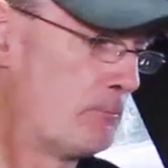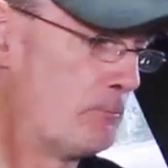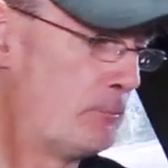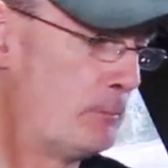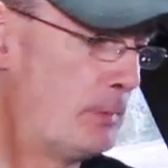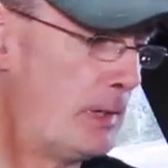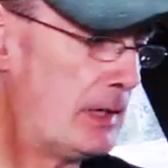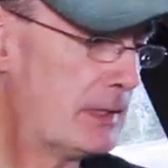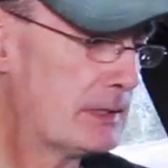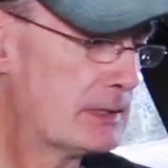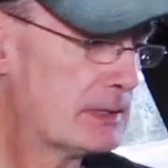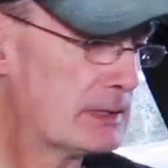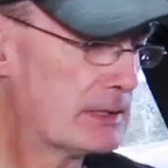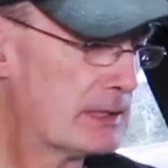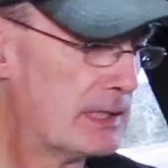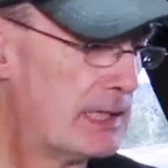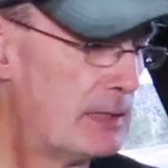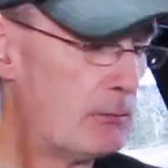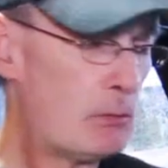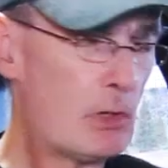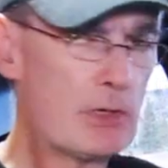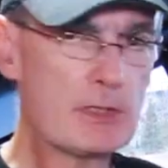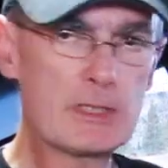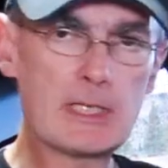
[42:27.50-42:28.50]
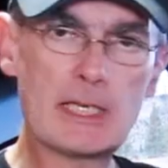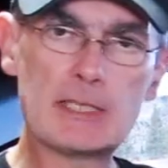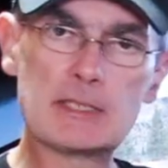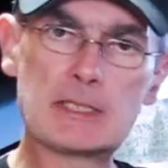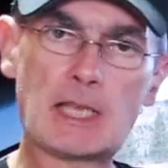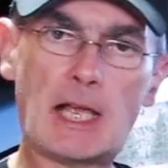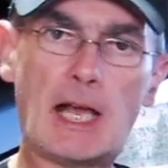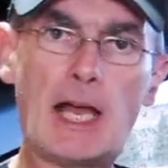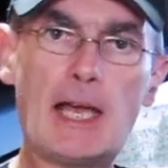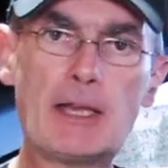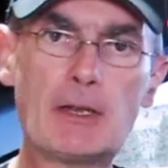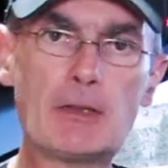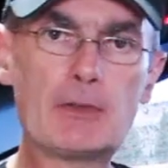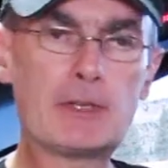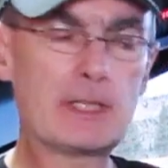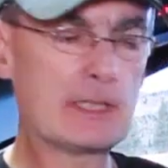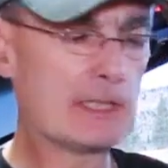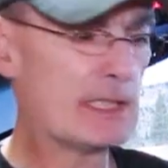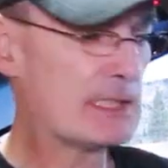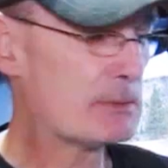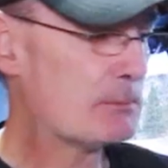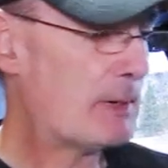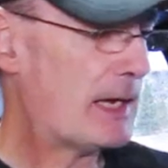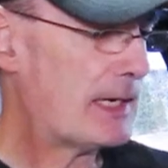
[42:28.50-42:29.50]
But in one sense, I don't think
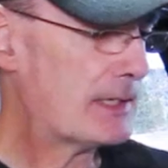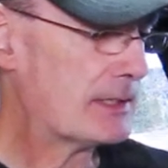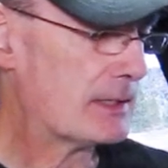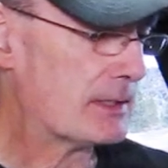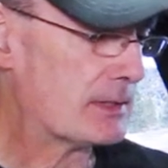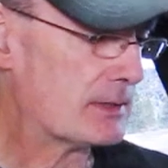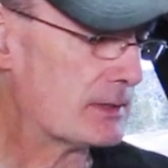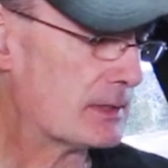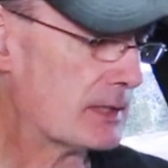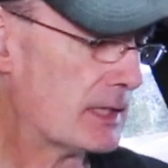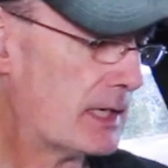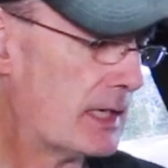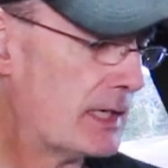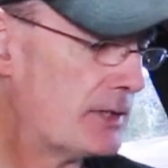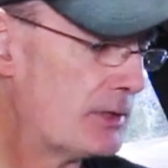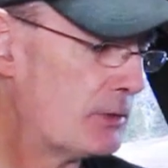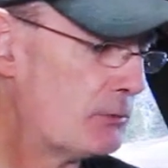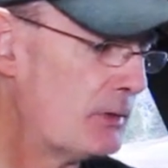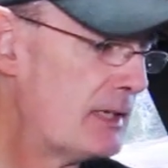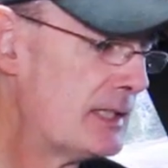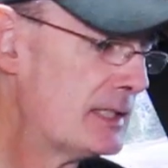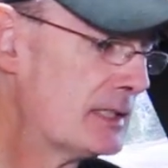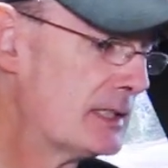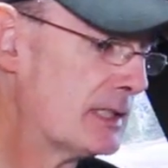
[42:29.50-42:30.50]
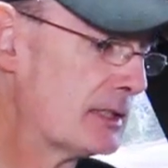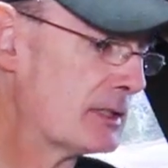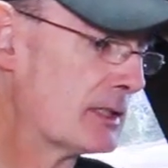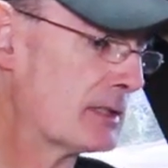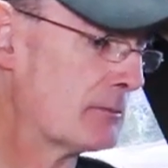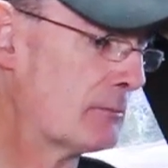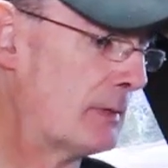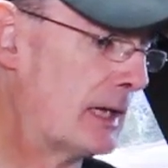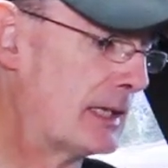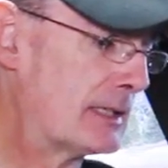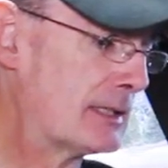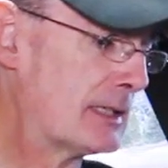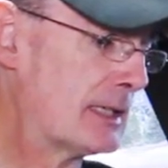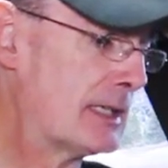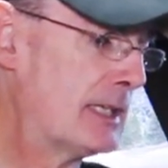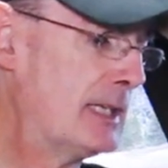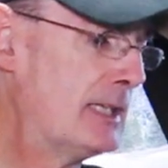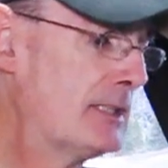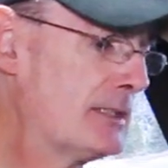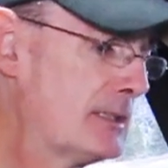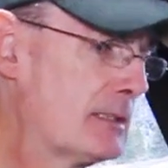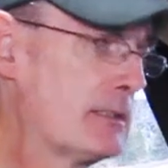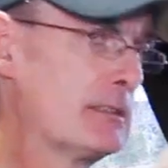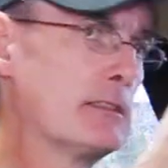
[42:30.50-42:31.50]
this matters, and the reason it doesn't matter
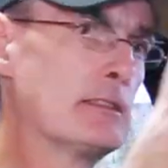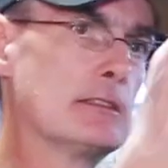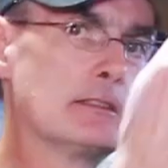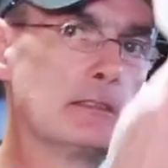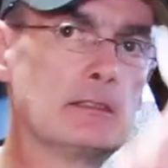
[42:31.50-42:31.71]
is,